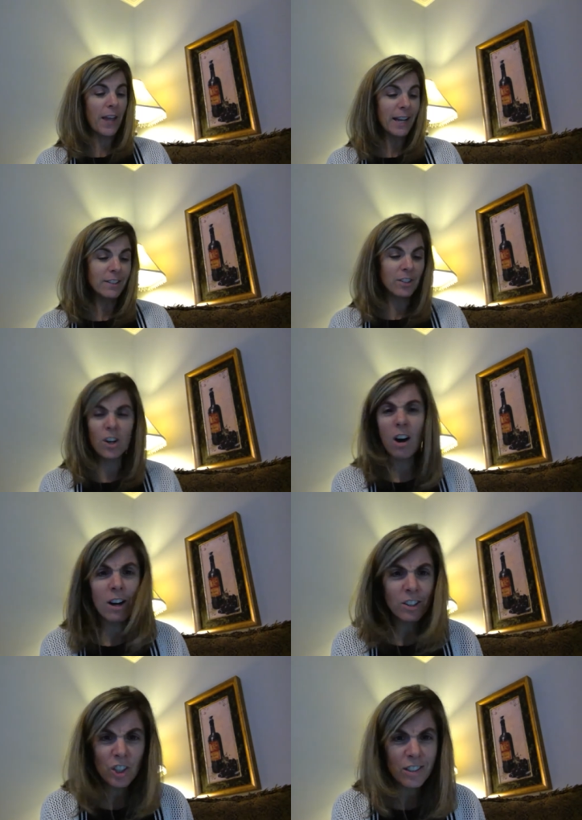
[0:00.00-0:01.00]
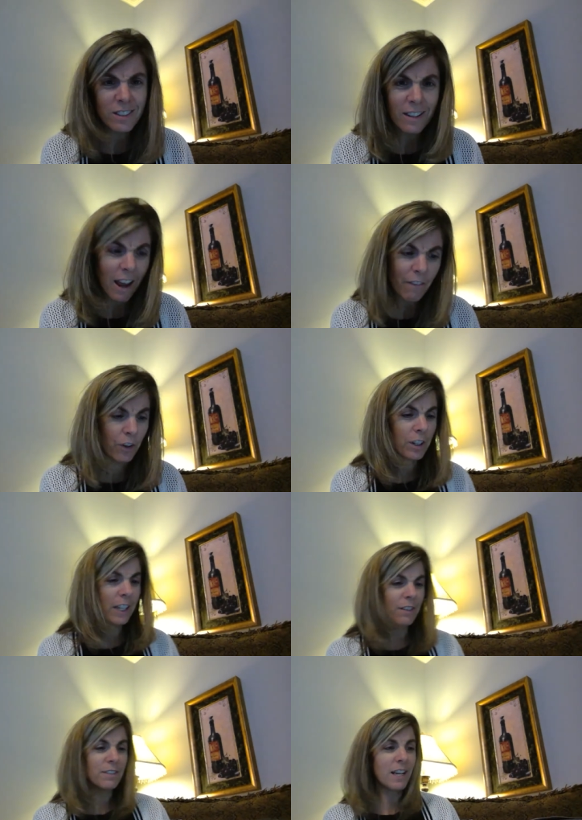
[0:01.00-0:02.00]
That dog just never
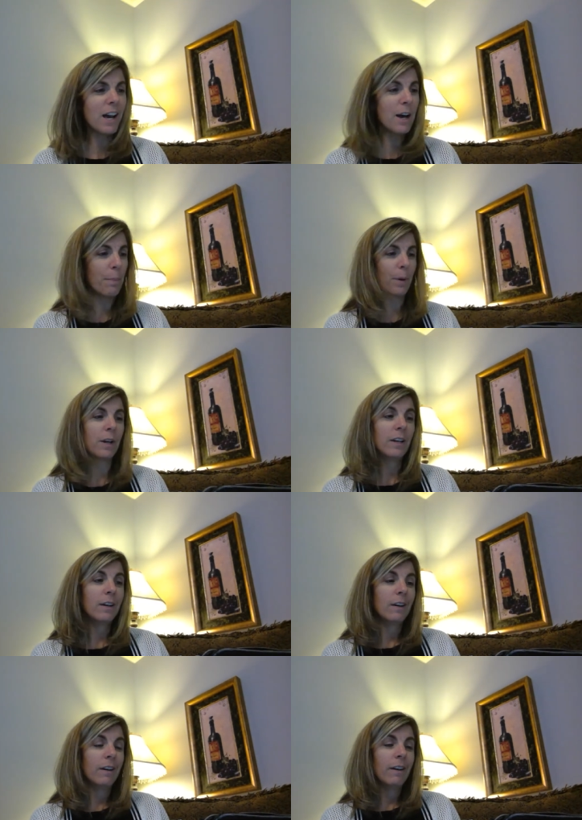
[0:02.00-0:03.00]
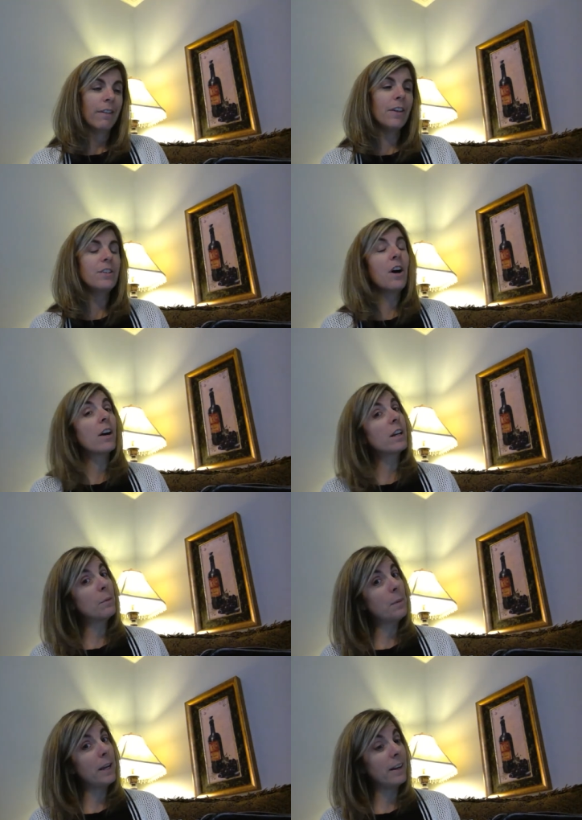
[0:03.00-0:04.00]
gives up. The dog
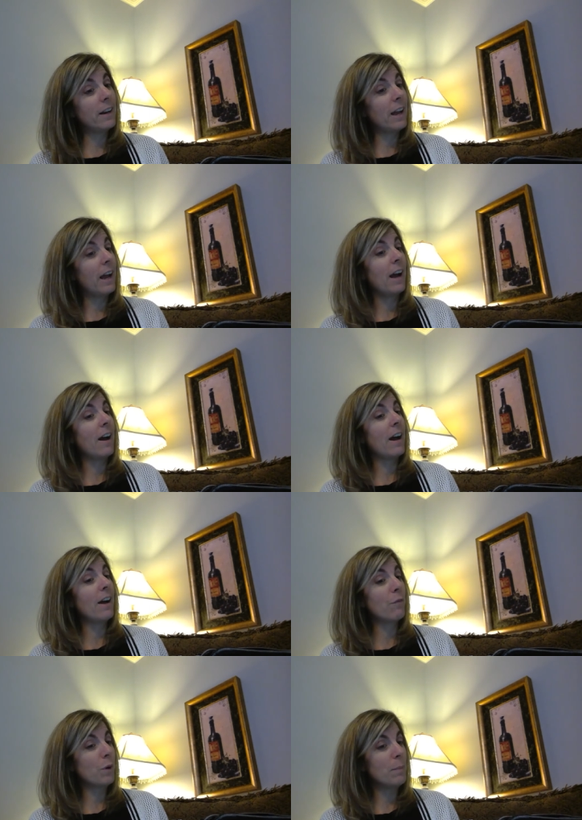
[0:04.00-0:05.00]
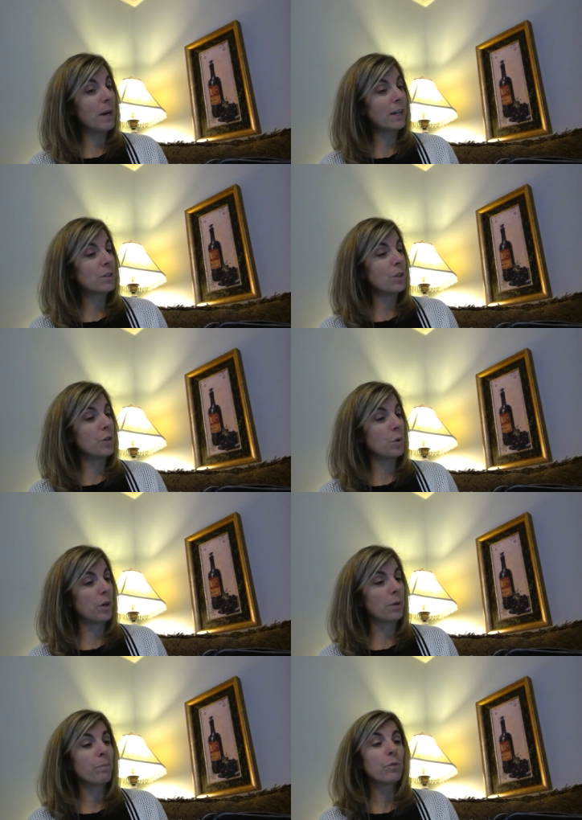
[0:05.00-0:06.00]
had made it halfway back to the
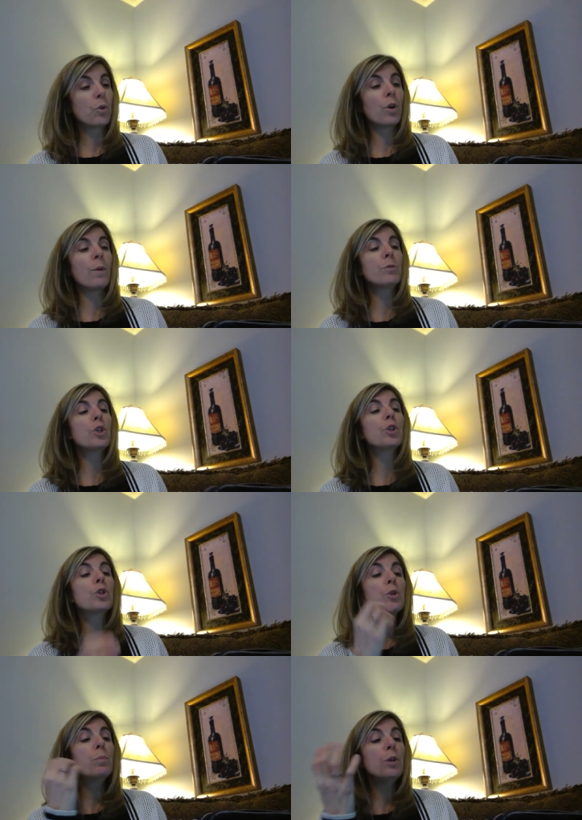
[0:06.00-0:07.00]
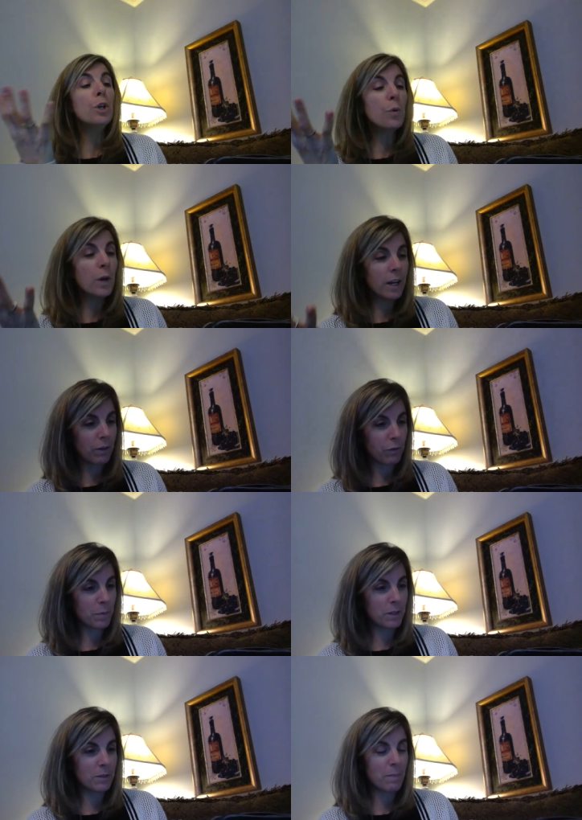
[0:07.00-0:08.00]
door, crumbs spewing
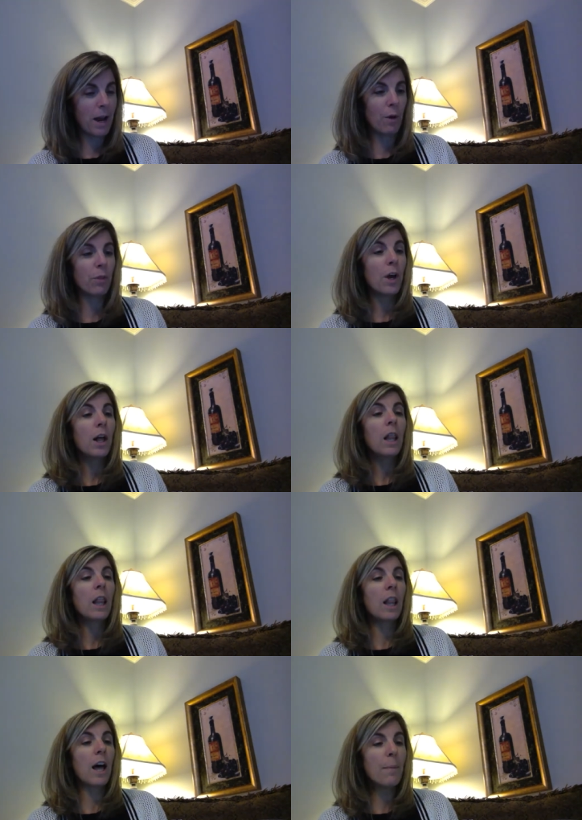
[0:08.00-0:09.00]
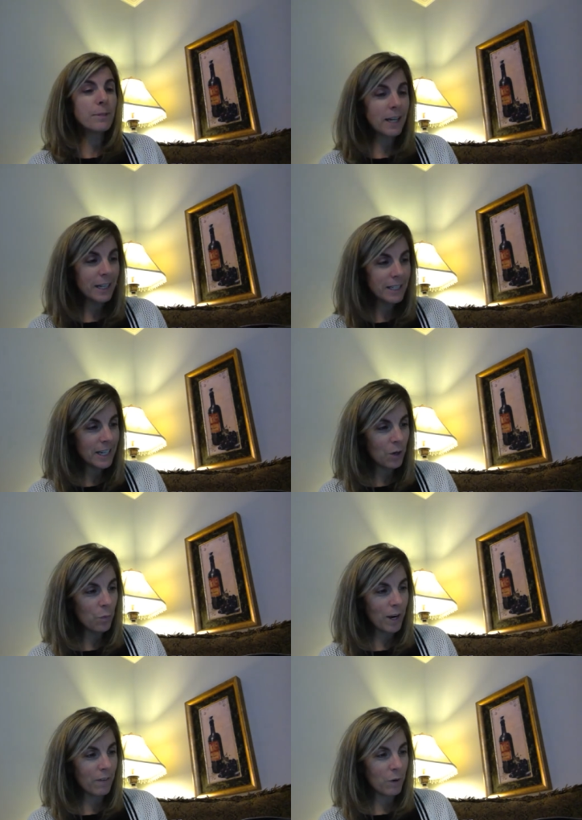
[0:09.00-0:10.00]
from his mouth, lopsided tail
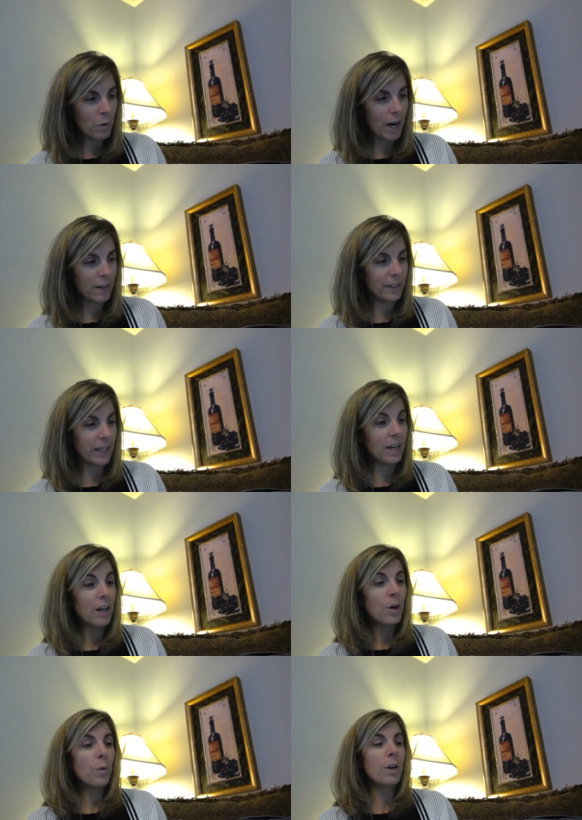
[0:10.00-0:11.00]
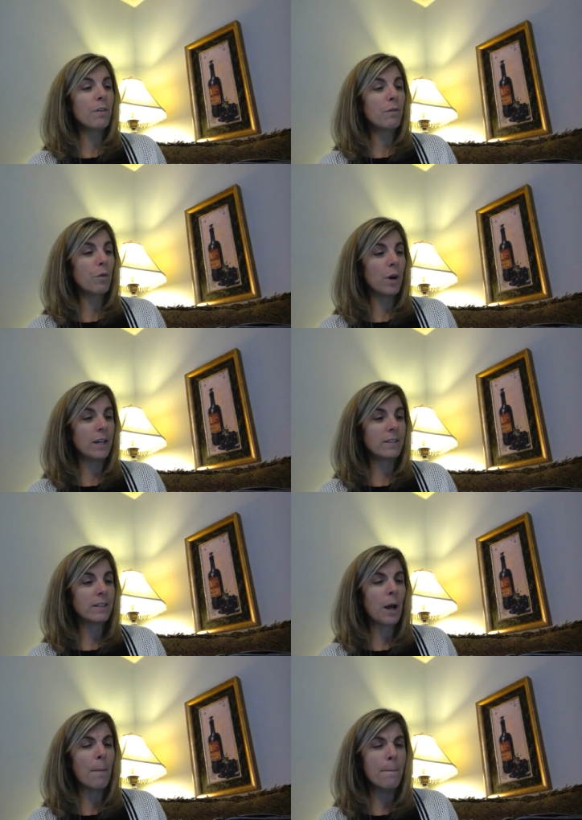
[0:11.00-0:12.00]
waving wildly, when a
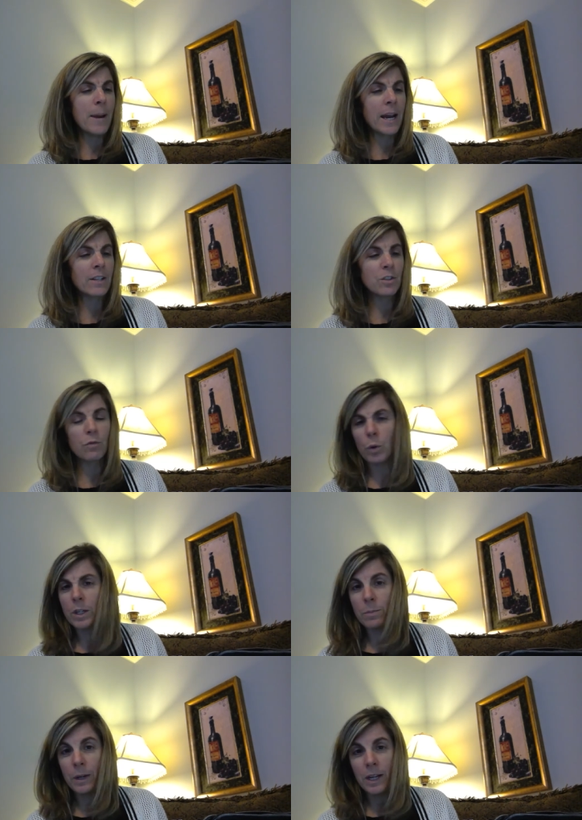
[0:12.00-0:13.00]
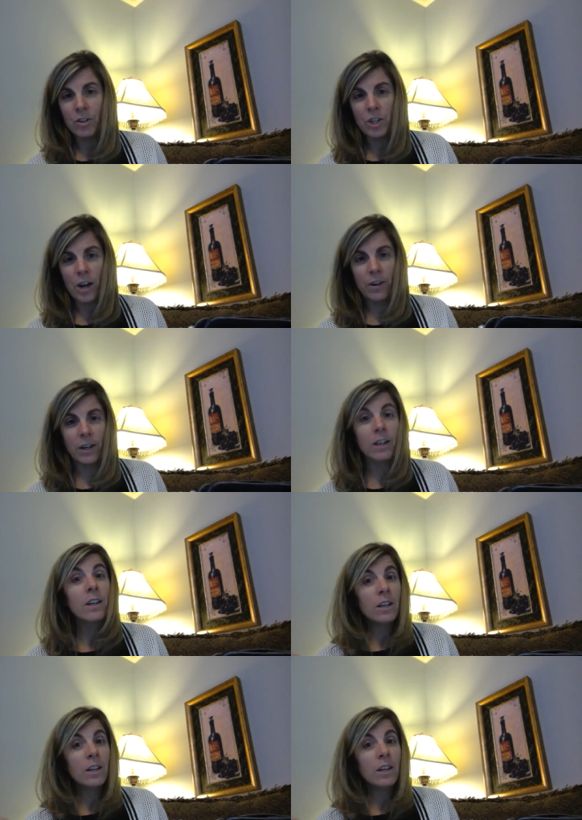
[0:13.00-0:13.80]
voice, a man's voice, began shouting.